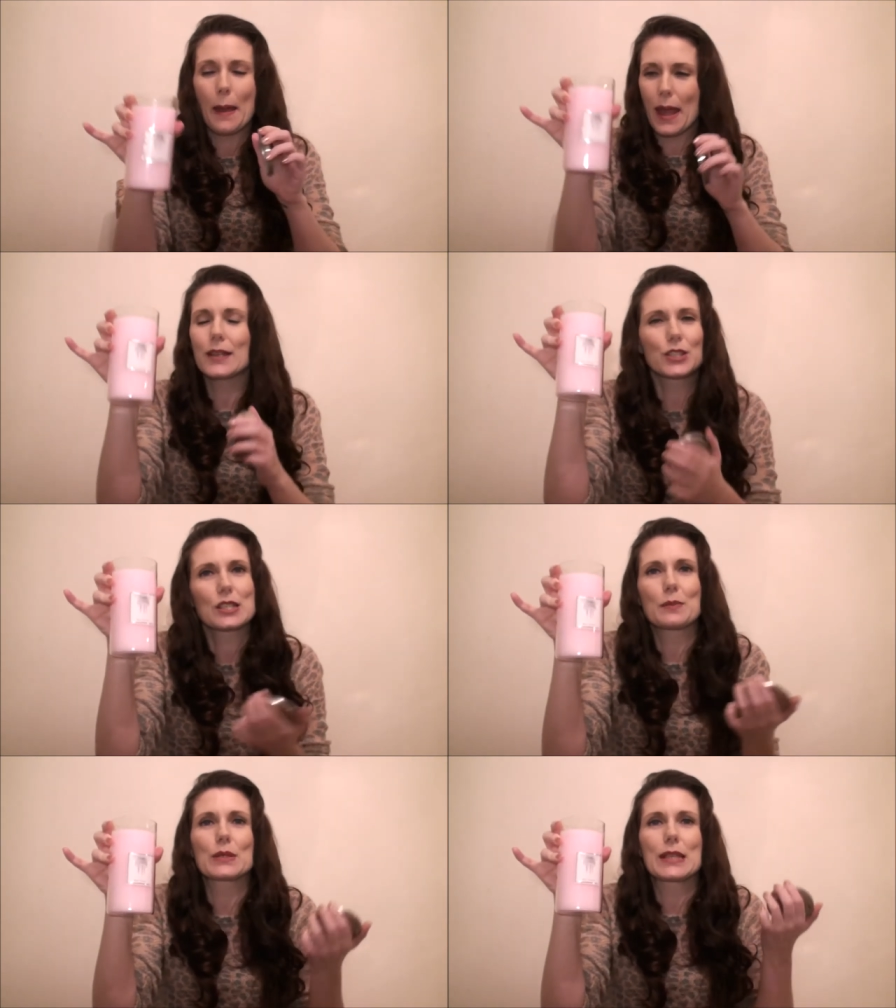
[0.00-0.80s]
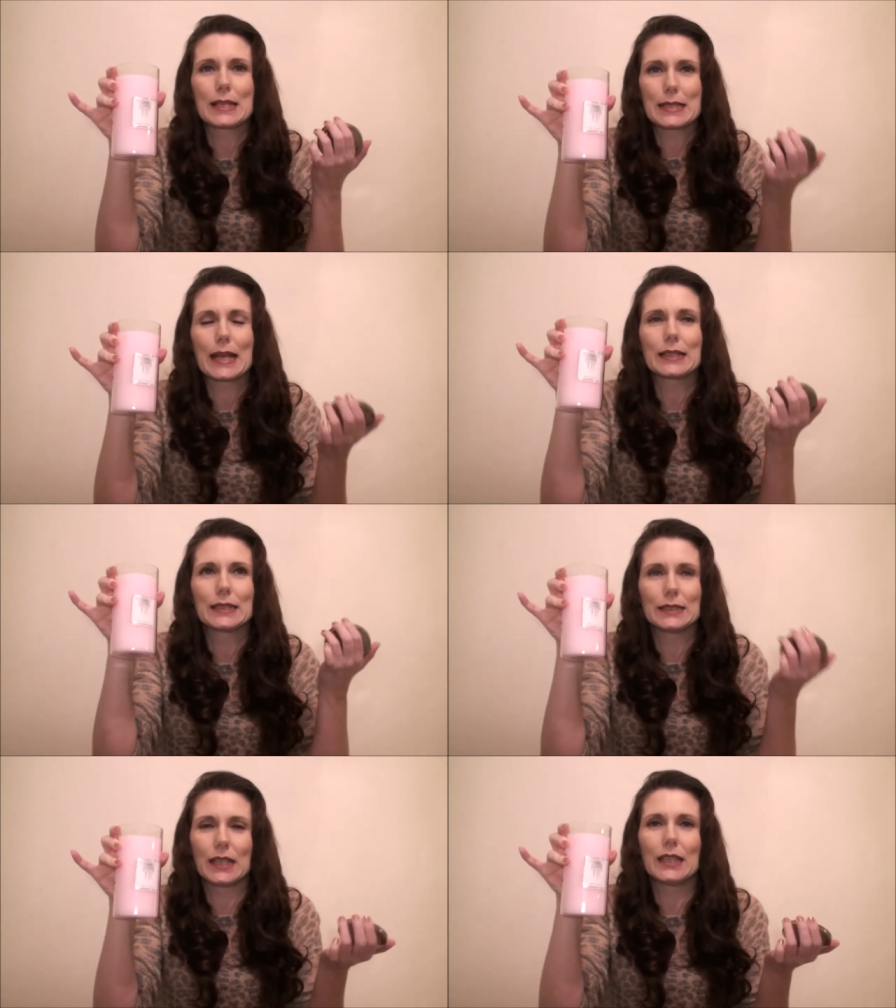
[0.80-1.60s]
It just smells
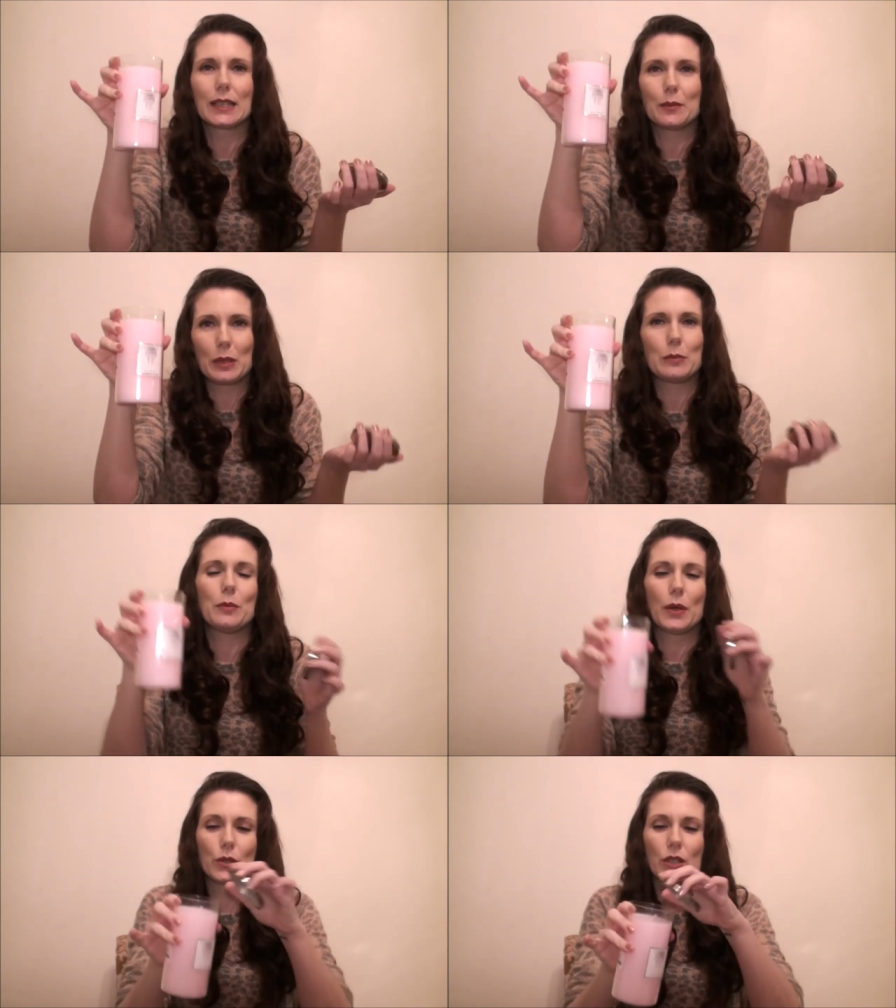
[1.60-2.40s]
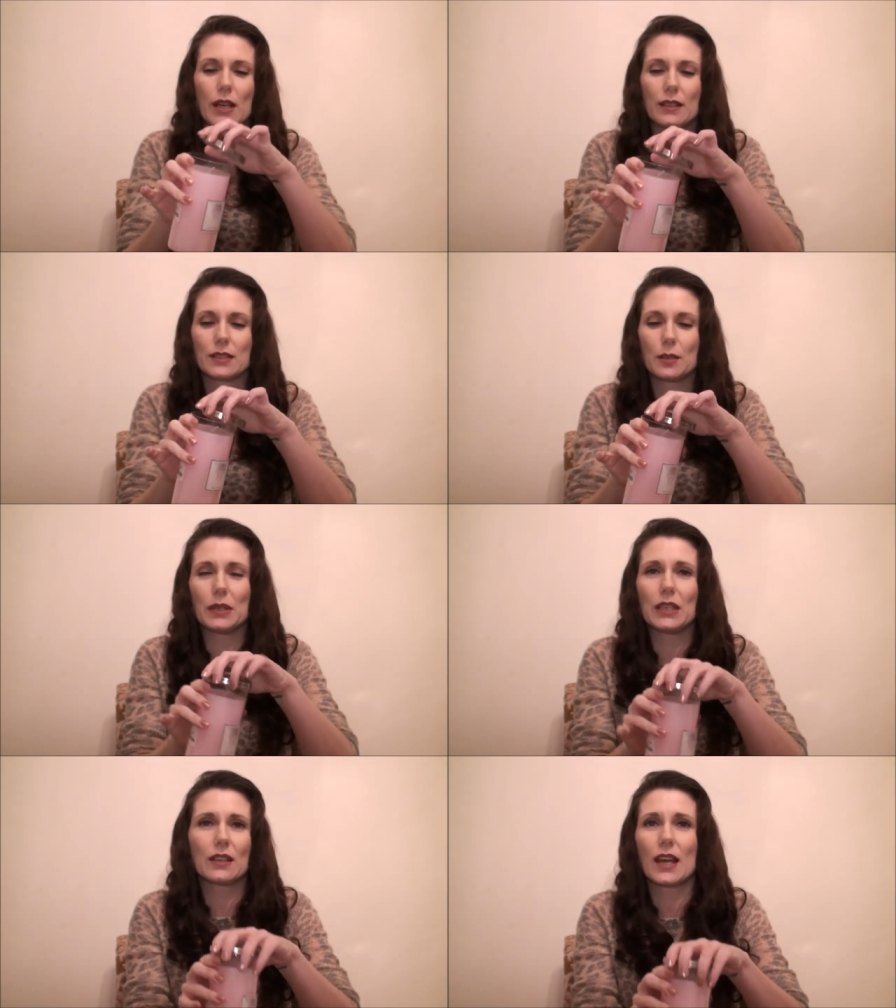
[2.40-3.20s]
exactly like baby powder, and to
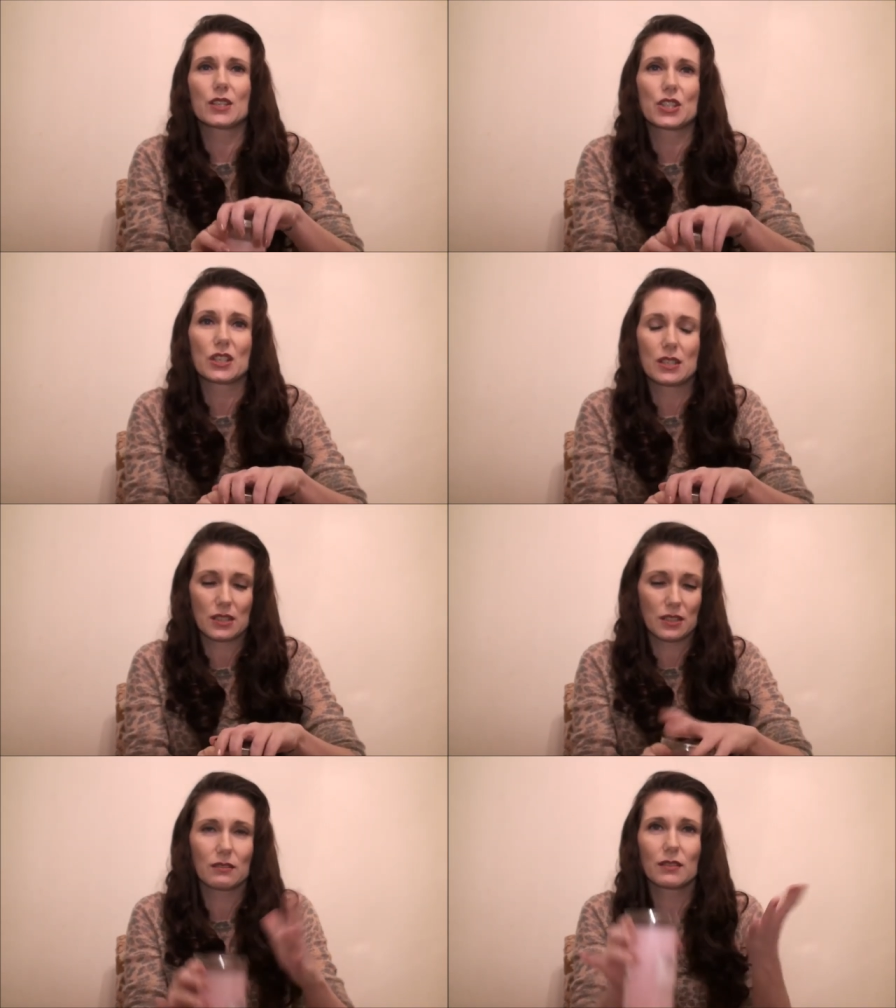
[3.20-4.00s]
me, that is just